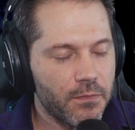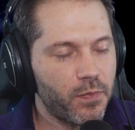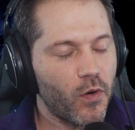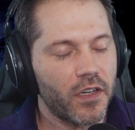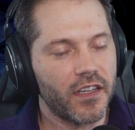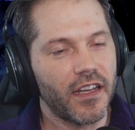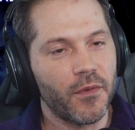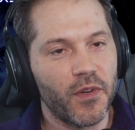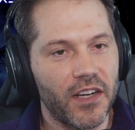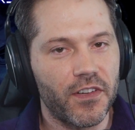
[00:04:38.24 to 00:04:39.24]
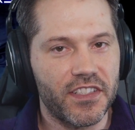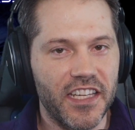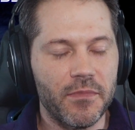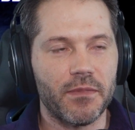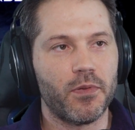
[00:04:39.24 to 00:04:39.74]
important, and whatever
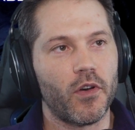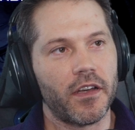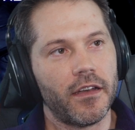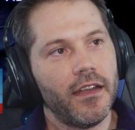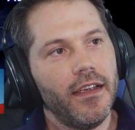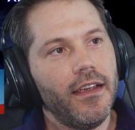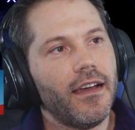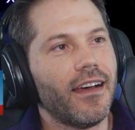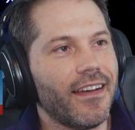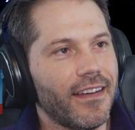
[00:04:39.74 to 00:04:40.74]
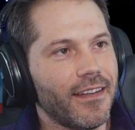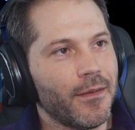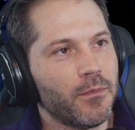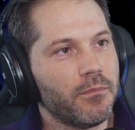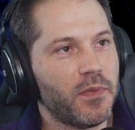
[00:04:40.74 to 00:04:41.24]
seems important.
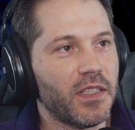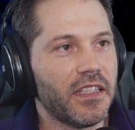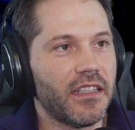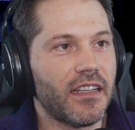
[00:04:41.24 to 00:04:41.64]
But